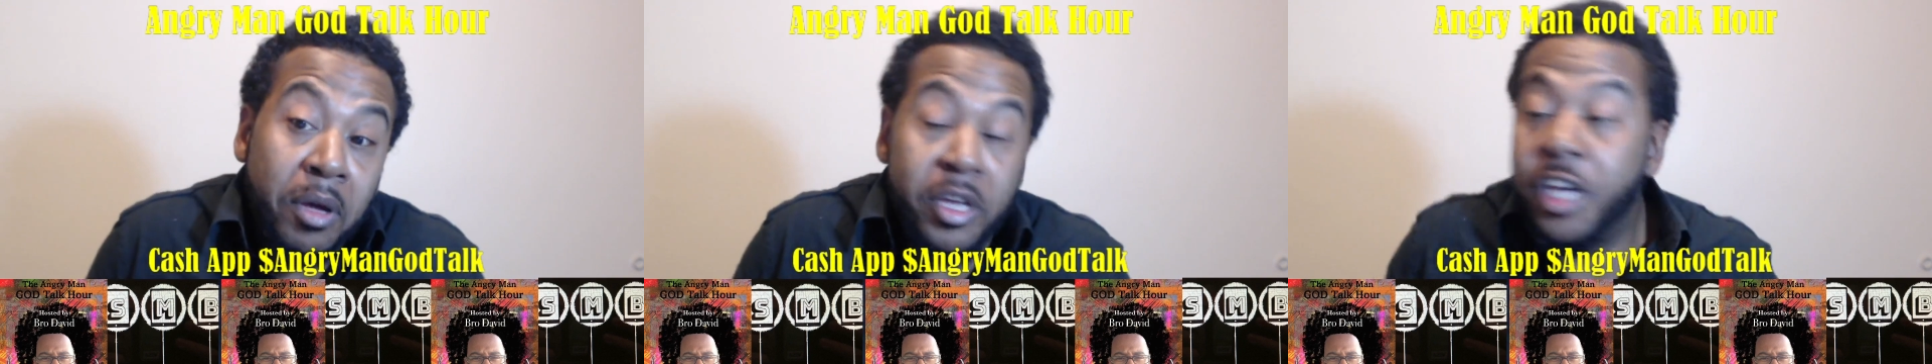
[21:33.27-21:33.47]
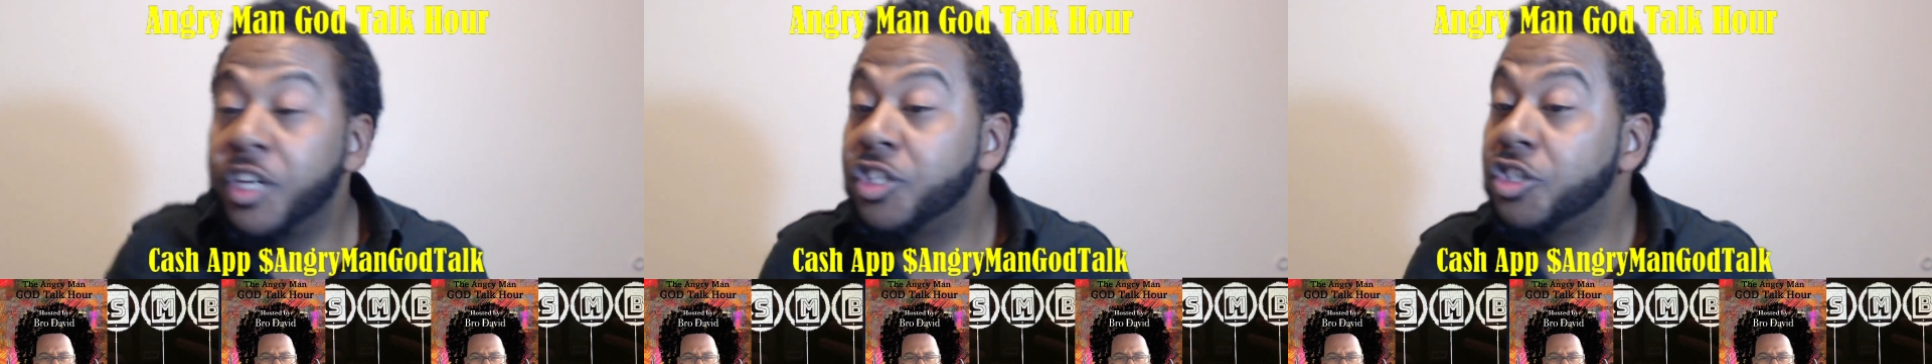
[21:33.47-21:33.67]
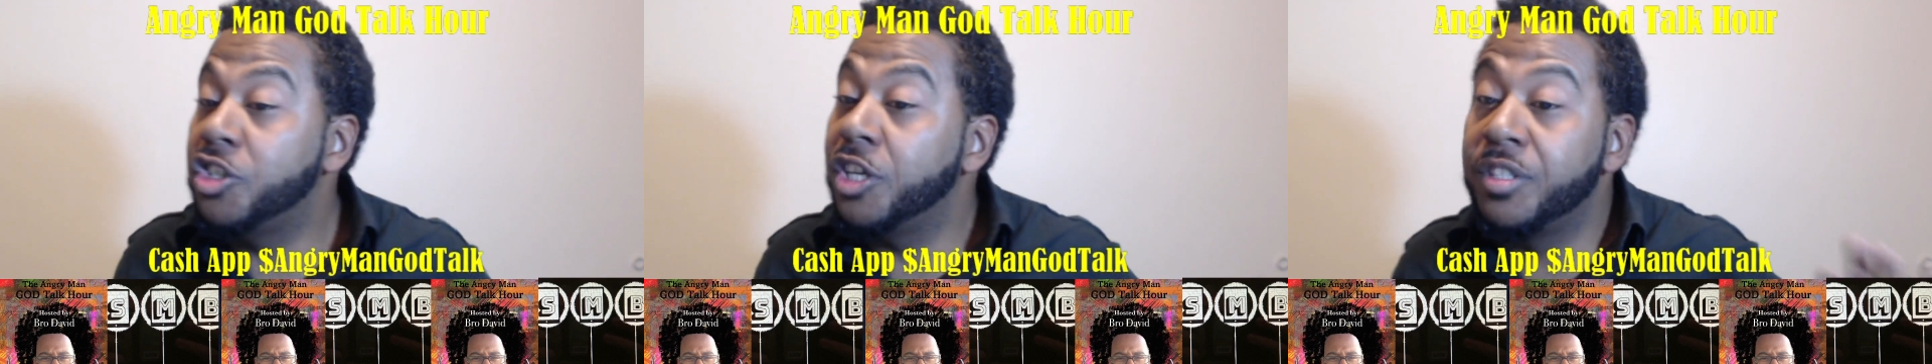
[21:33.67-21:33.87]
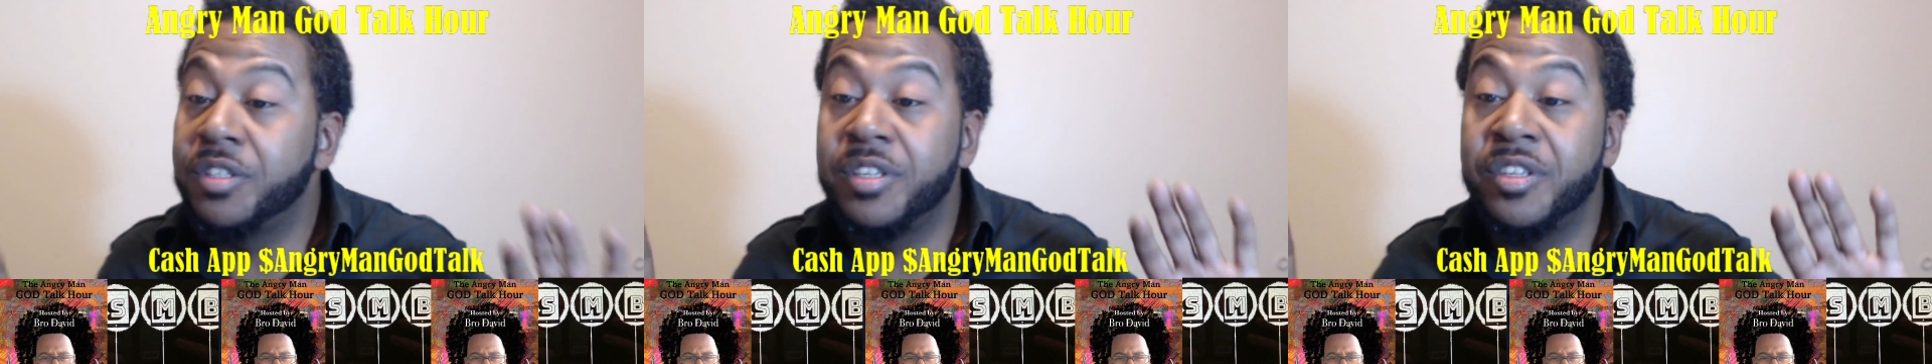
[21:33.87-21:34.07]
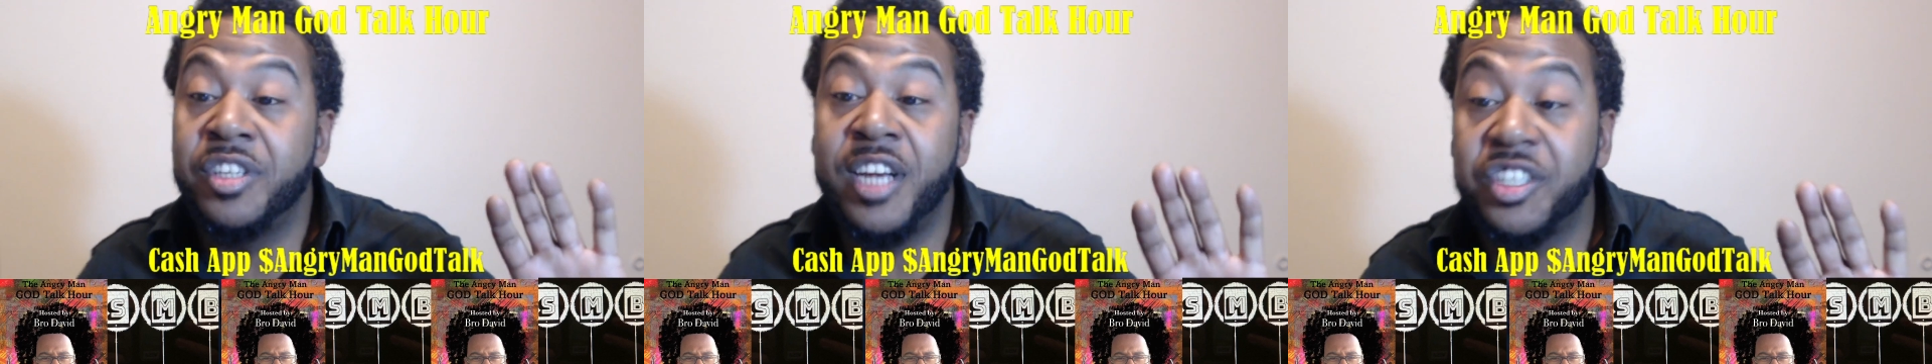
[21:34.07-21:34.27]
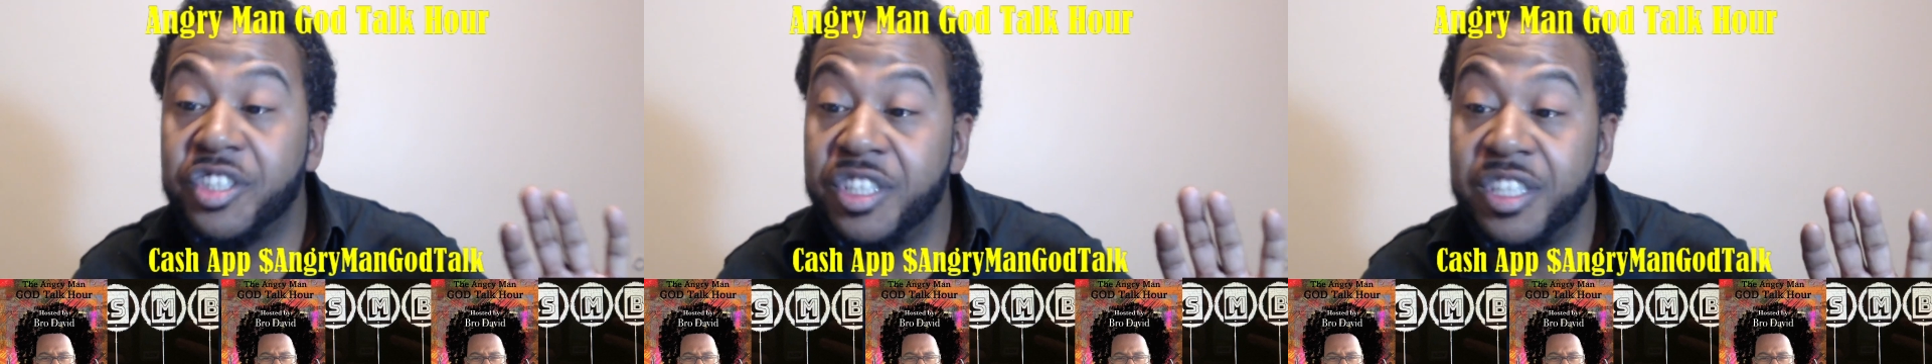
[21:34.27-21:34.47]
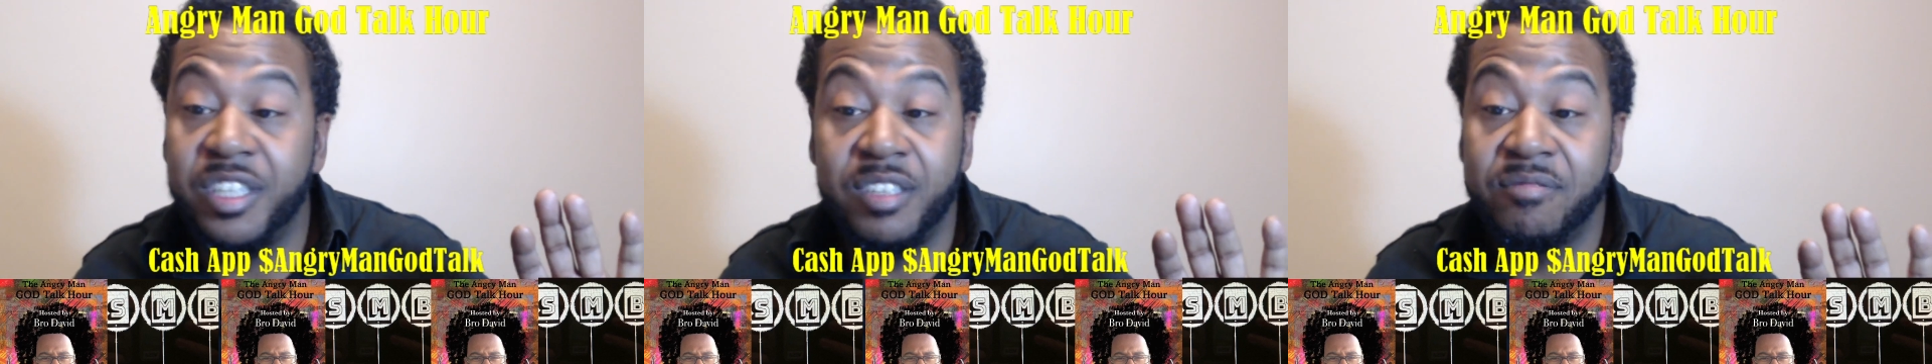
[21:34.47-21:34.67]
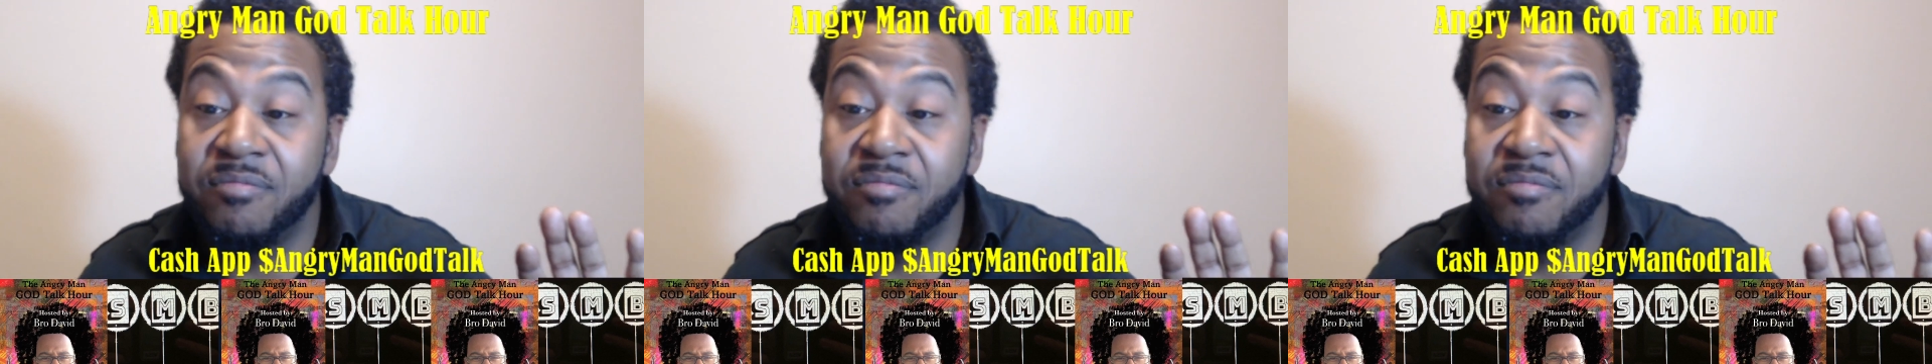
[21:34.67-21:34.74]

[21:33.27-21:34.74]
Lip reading: It's just a suggestion,